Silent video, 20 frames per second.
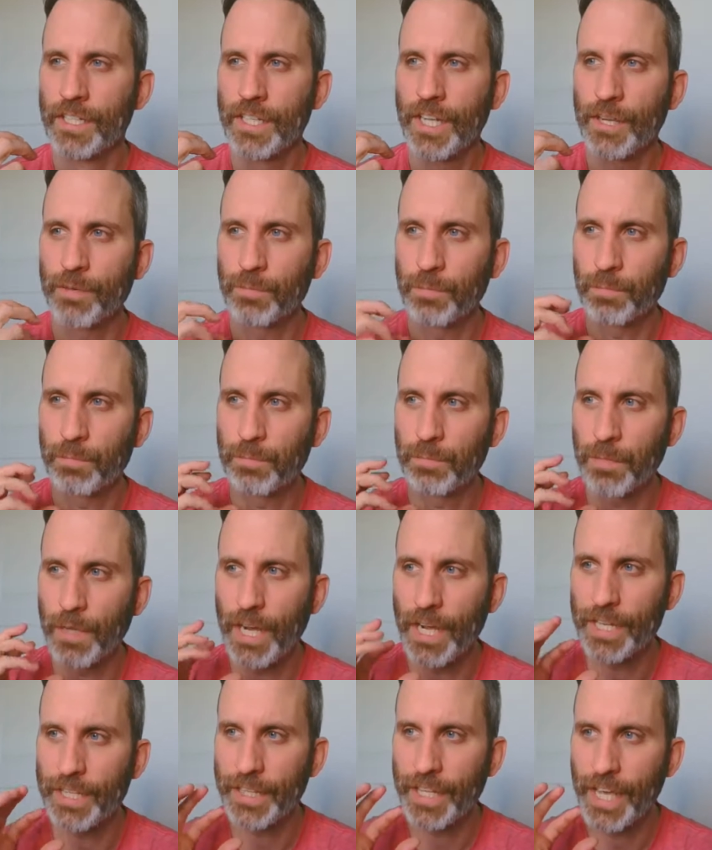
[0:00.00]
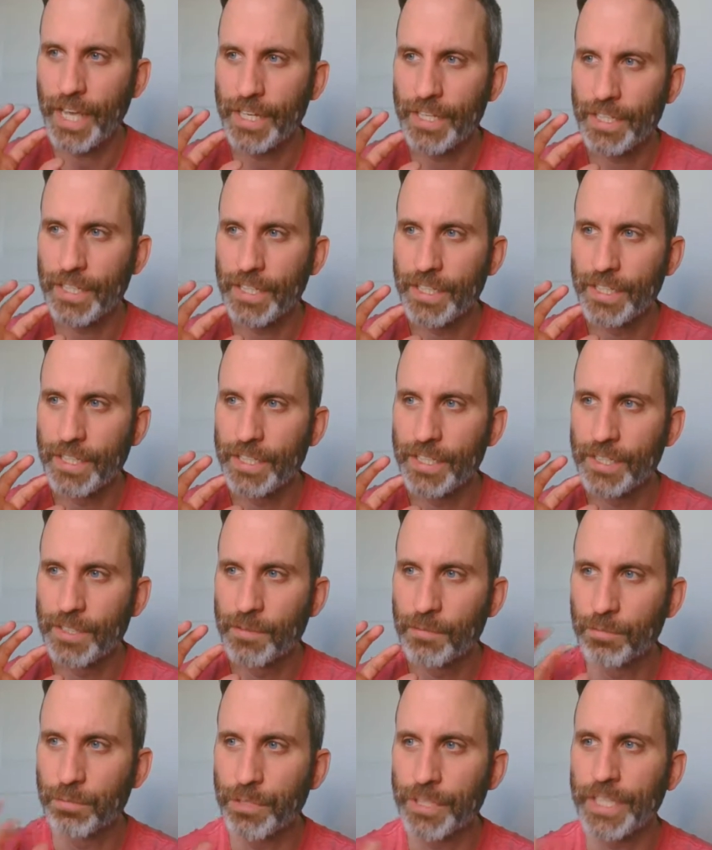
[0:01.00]
And by that
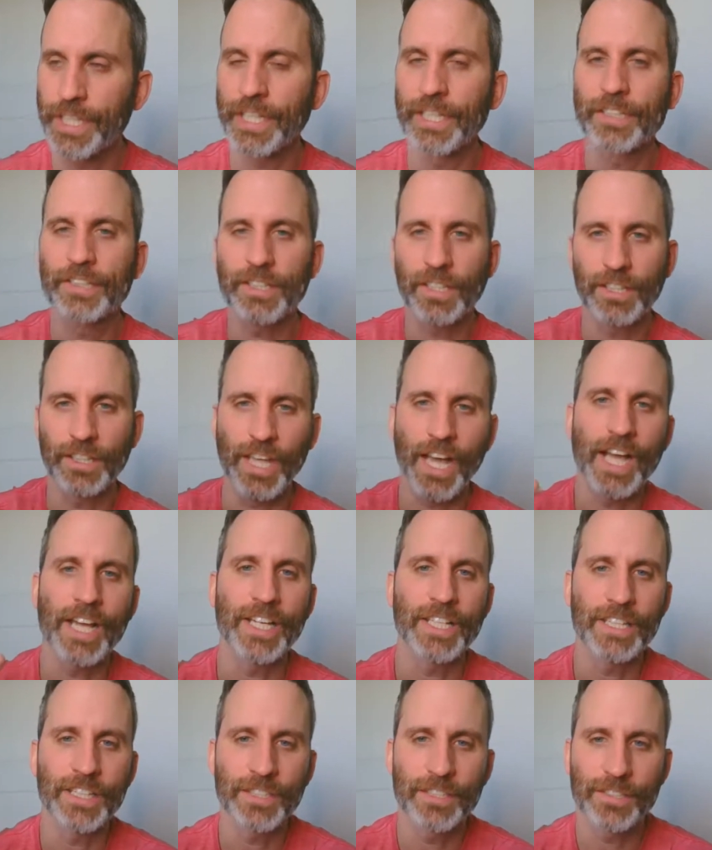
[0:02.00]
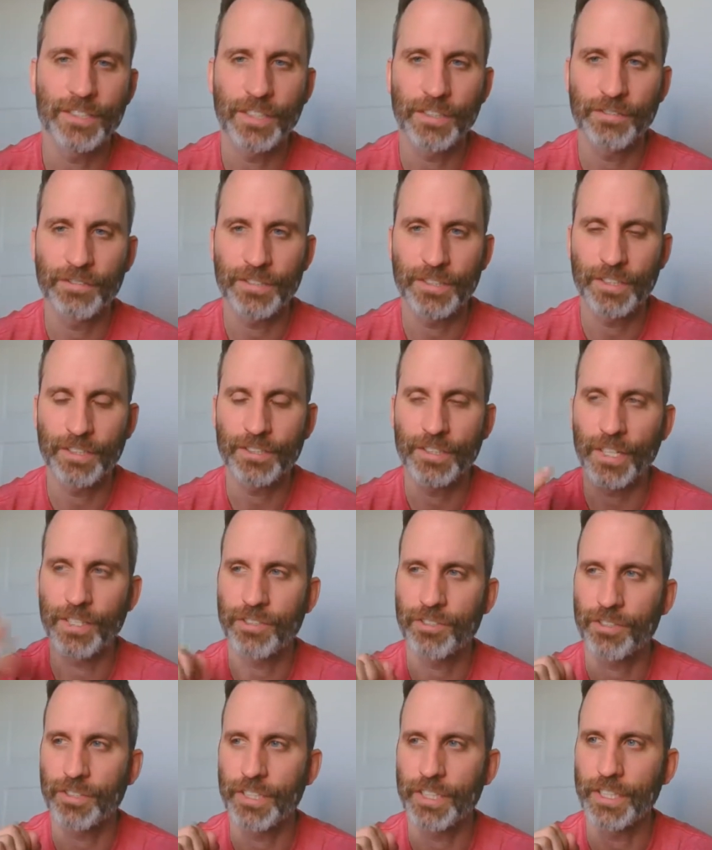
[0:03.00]
bringing to light is if
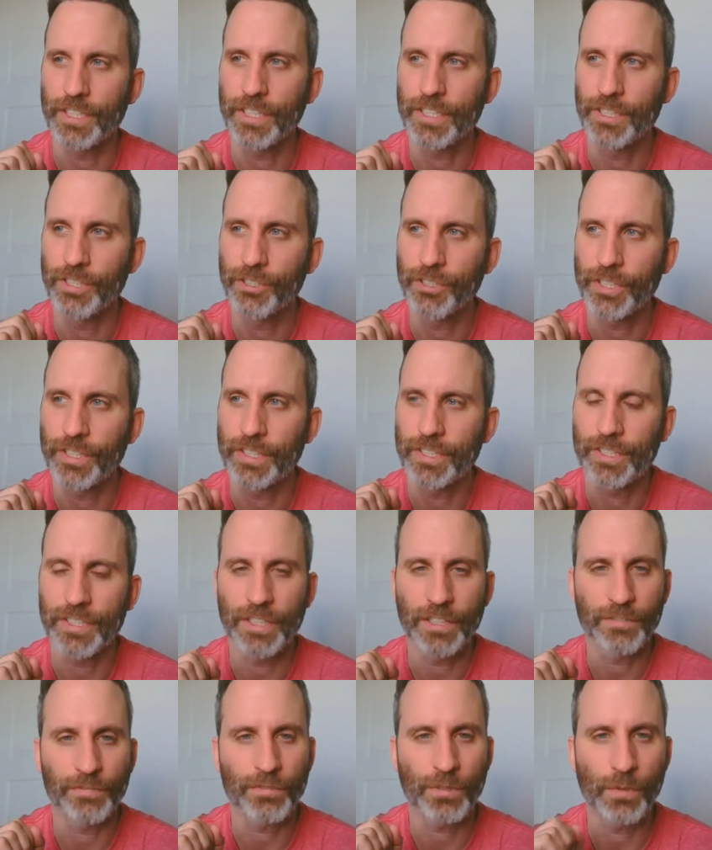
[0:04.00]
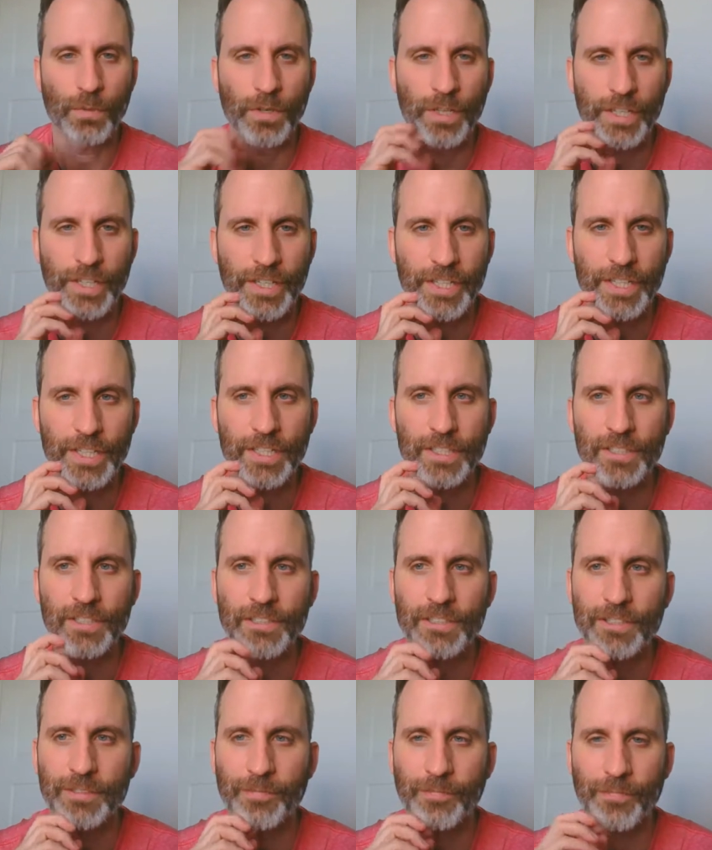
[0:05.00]
essentially you can see it for what it
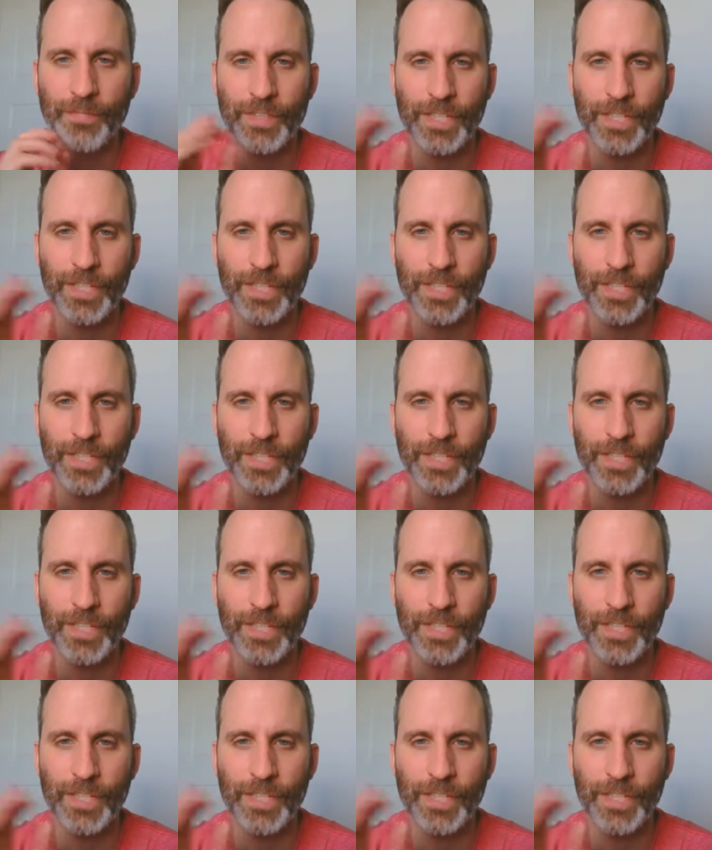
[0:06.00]
is.